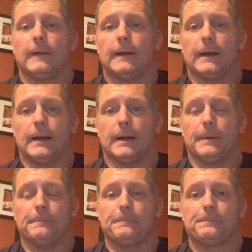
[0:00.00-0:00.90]

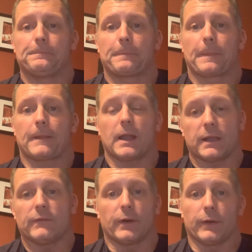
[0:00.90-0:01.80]
I get
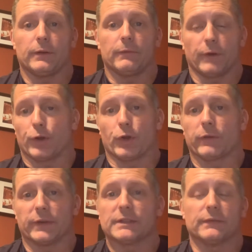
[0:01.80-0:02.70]
very, very
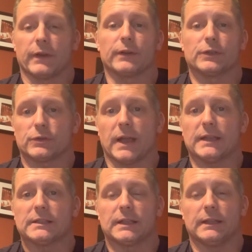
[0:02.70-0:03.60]
nervous and very
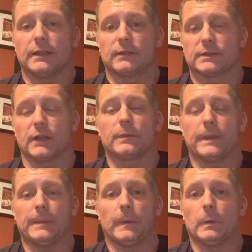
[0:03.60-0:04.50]
stressed. And then there's other
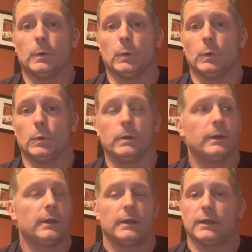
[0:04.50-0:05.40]
people who
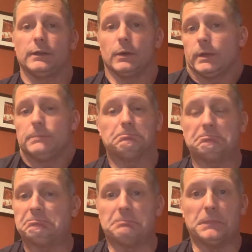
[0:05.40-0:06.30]
can do it
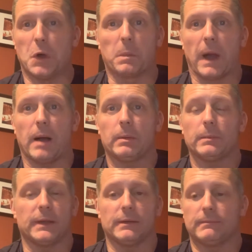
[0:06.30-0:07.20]
no problem
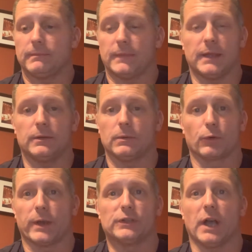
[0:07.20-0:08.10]
and they do a
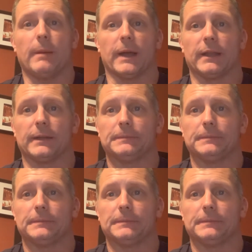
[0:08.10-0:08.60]
great job at it.